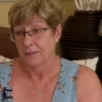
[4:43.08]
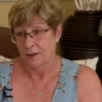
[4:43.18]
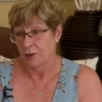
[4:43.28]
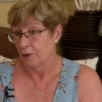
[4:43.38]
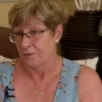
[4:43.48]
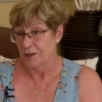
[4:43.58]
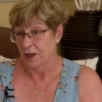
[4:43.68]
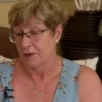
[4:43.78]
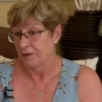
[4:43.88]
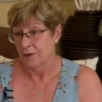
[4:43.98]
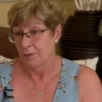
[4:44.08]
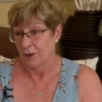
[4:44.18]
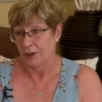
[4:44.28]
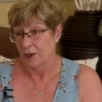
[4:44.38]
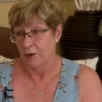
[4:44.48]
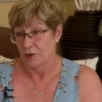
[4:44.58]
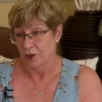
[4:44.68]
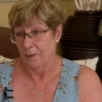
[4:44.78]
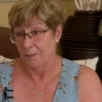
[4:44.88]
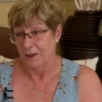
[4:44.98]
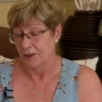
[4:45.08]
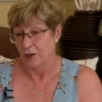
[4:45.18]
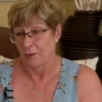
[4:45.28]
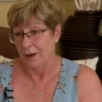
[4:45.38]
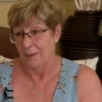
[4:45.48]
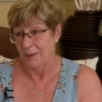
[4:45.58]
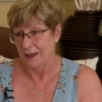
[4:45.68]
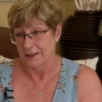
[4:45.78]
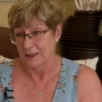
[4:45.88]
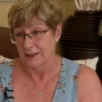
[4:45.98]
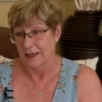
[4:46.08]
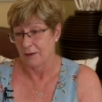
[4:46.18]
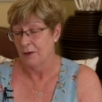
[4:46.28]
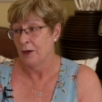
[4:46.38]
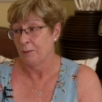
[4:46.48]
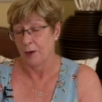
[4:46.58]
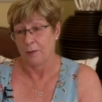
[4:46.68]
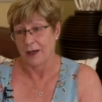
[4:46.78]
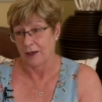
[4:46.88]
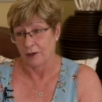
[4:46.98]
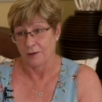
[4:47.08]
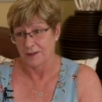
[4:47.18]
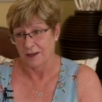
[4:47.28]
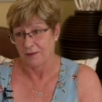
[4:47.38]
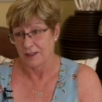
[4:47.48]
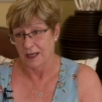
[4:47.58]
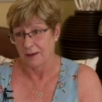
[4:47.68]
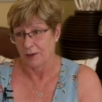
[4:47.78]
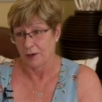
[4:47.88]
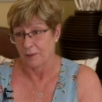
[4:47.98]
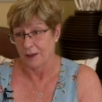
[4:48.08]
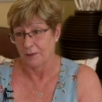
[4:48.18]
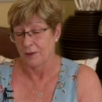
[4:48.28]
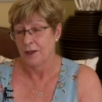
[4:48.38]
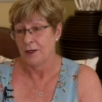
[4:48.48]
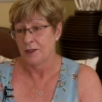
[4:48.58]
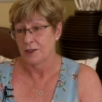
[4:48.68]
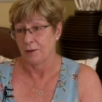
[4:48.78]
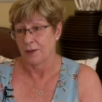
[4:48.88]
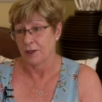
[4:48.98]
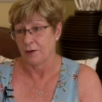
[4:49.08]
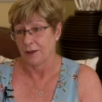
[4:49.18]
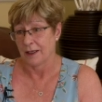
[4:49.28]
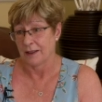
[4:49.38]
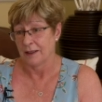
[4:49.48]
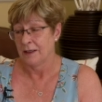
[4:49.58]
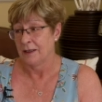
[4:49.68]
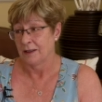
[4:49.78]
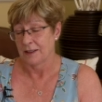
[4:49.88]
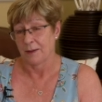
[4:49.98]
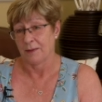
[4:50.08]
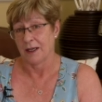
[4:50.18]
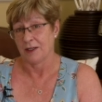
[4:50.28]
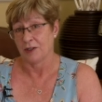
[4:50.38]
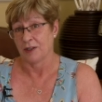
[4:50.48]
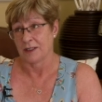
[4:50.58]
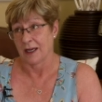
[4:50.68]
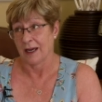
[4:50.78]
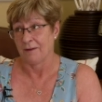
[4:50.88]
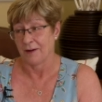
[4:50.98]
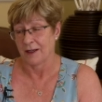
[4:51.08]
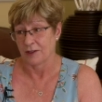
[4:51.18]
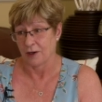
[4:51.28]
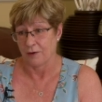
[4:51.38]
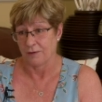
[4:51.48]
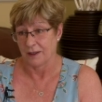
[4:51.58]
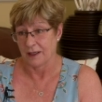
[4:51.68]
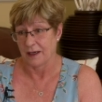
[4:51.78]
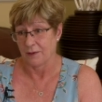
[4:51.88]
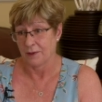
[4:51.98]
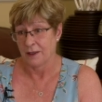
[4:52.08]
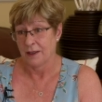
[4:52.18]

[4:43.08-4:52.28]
Gloves on when I go shopping. I don't wear masks now, but I wear gloves every time I go out so I don't get contamination, because I have had COVID now,